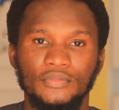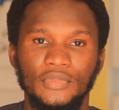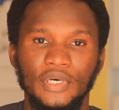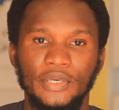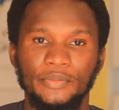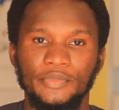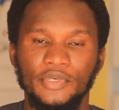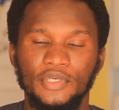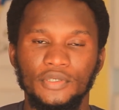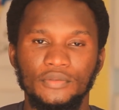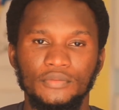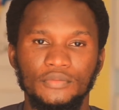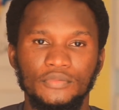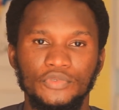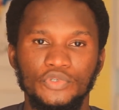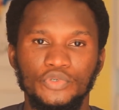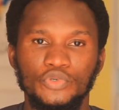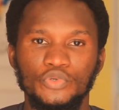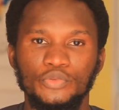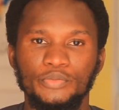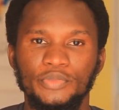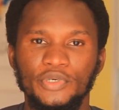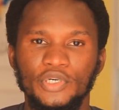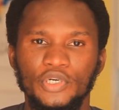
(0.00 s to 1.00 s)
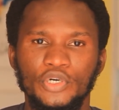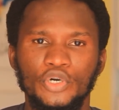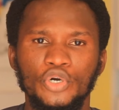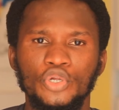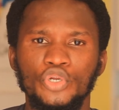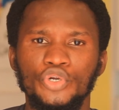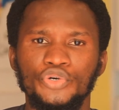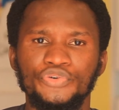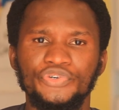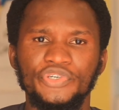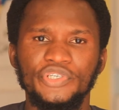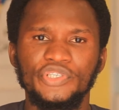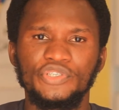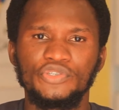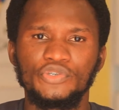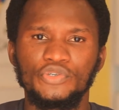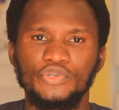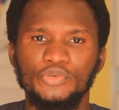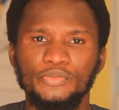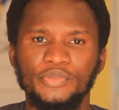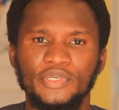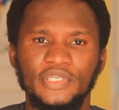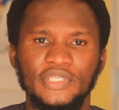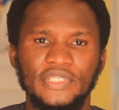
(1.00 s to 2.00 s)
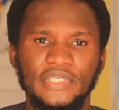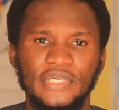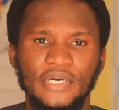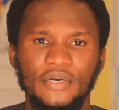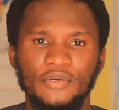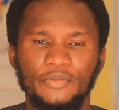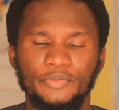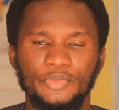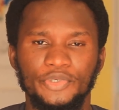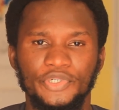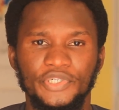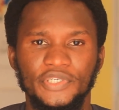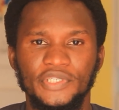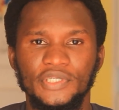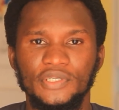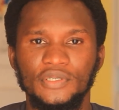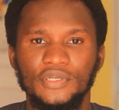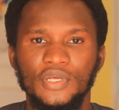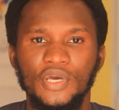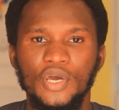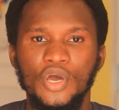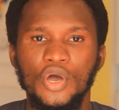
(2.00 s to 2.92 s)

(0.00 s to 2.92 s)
I mean, you could be a colorist, you could be a sound person.